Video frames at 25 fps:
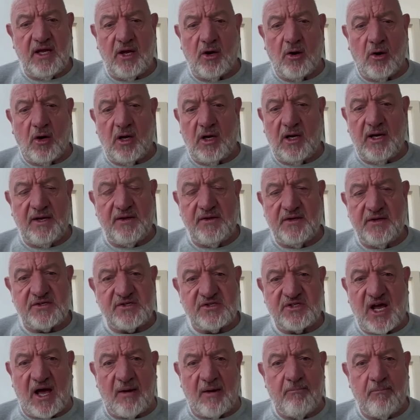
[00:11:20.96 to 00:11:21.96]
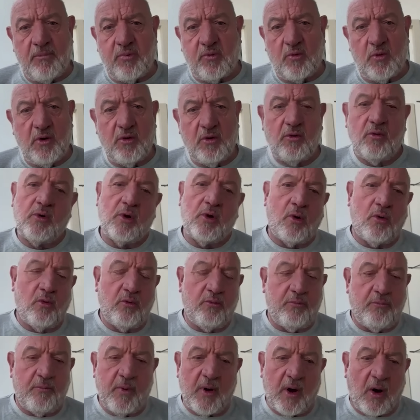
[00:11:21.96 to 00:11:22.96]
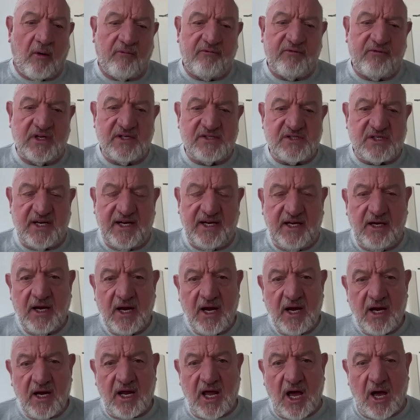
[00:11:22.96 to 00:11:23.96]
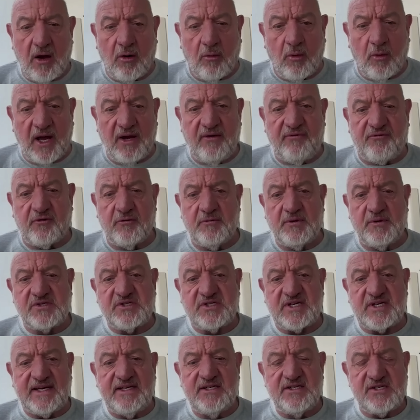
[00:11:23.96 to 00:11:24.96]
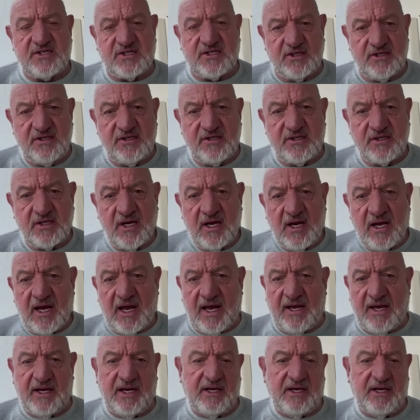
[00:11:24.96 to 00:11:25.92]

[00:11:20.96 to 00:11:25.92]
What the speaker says: the oil in the sump will all obviously go away from the sensors, and